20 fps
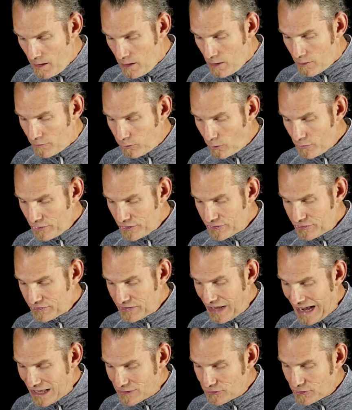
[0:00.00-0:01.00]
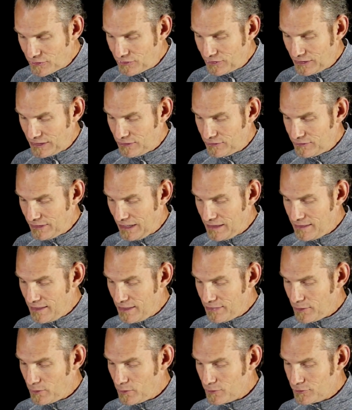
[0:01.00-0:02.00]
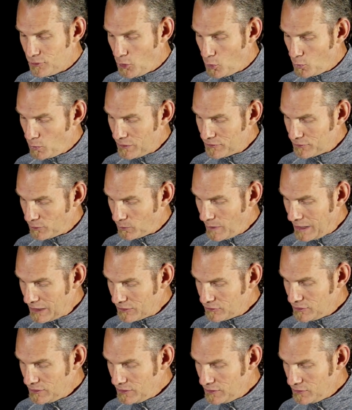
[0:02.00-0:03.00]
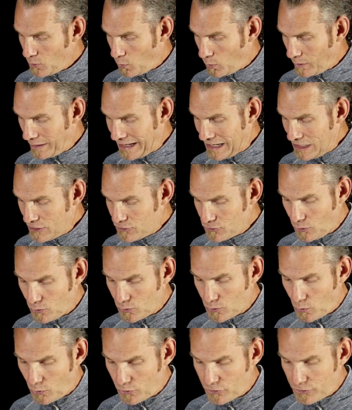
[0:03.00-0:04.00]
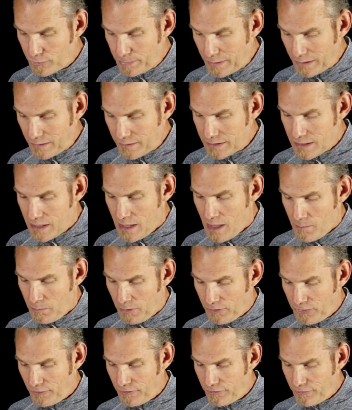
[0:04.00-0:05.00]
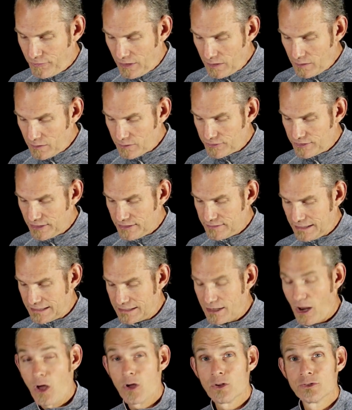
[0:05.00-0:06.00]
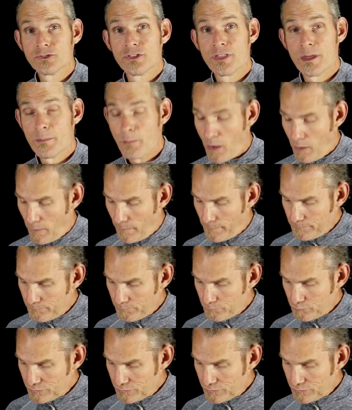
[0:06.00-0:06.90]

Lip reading: For the Sadducees say that there is no resurrection, nor angel, nor spirit, but the Pharisees acknowledge them all.